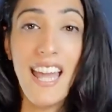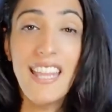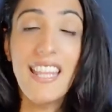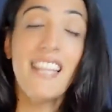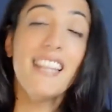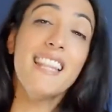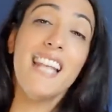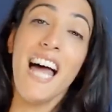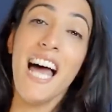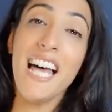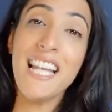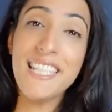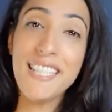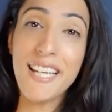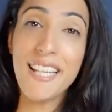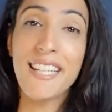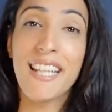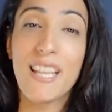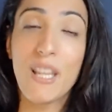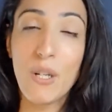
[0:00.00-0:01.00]
And the last
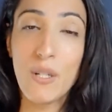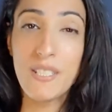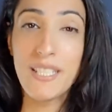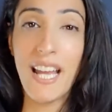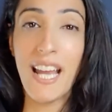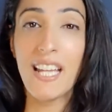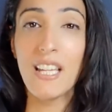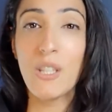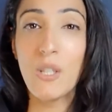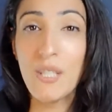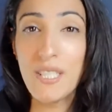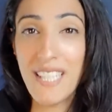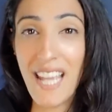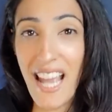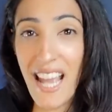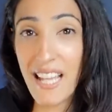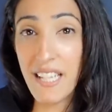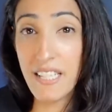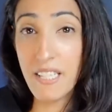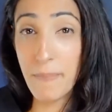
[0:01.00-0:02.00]
thing they looked
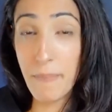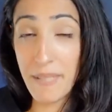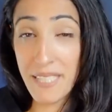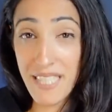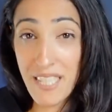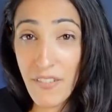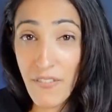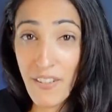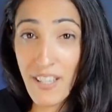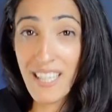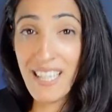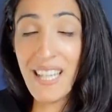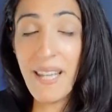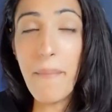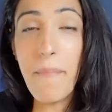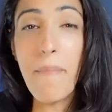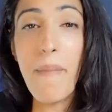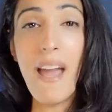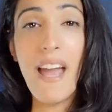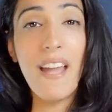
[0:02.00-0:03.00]
at
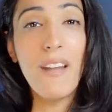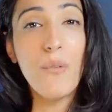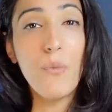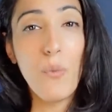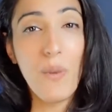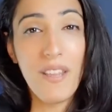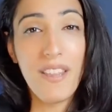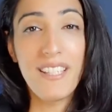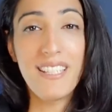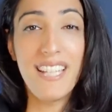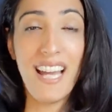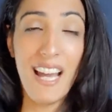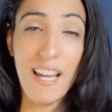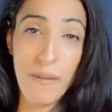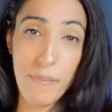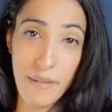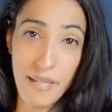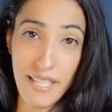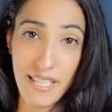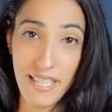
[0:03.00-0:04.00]
specifically men with
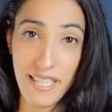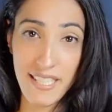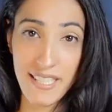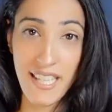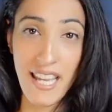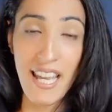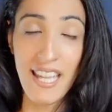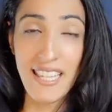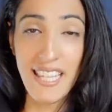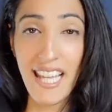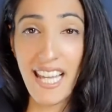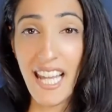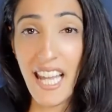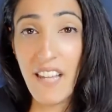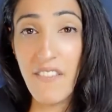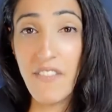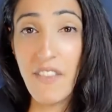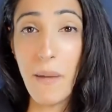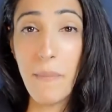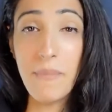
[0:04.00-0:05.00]
diabetes. They
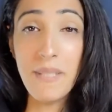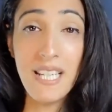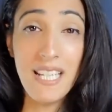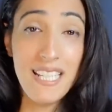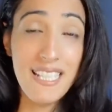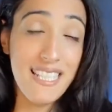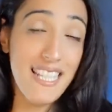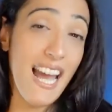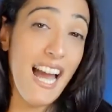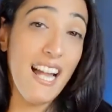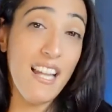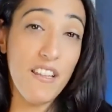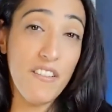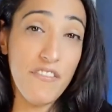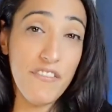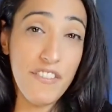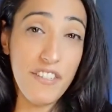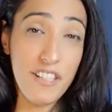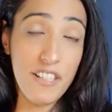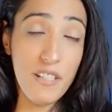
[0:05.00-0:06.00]
gave them
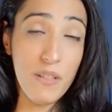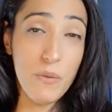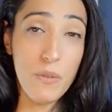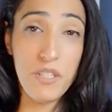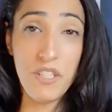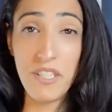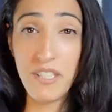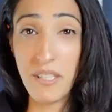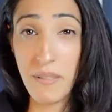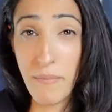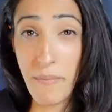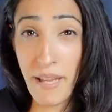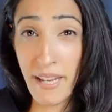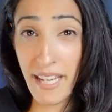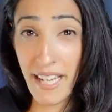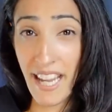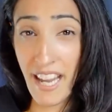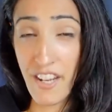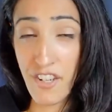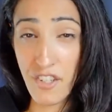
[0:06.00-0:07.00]
tadalafil, which is a
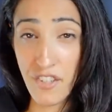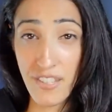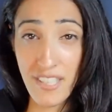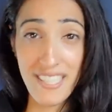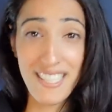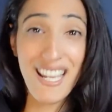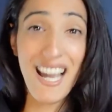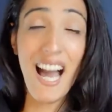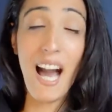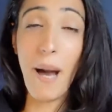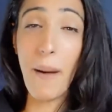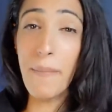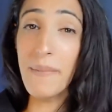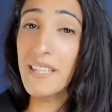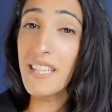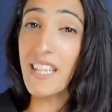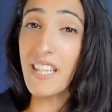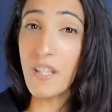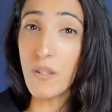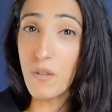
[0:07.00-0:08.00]
medication that's
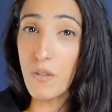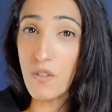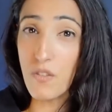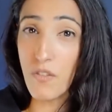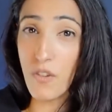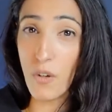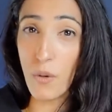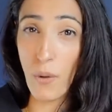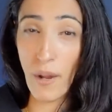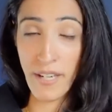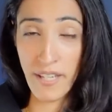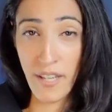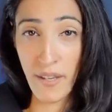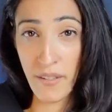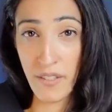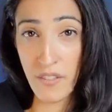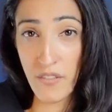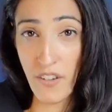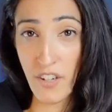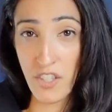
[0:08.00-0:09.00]
commonly used for erectile
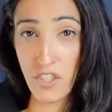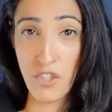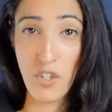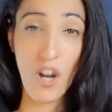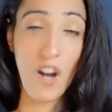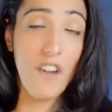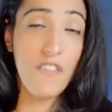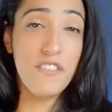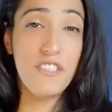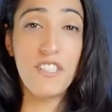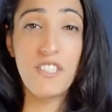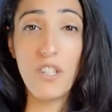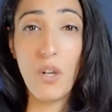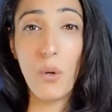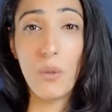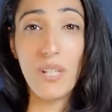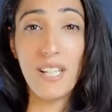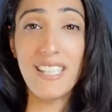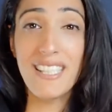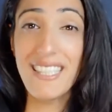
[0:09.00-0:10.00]
dysfunction, often
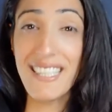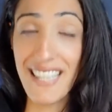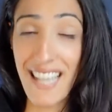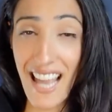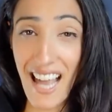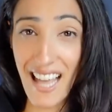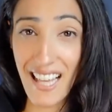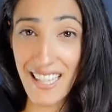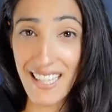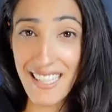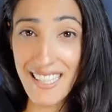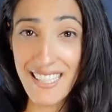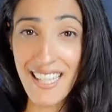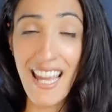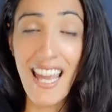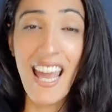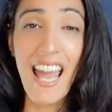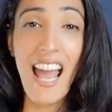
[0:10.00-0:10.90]
known as Cialis,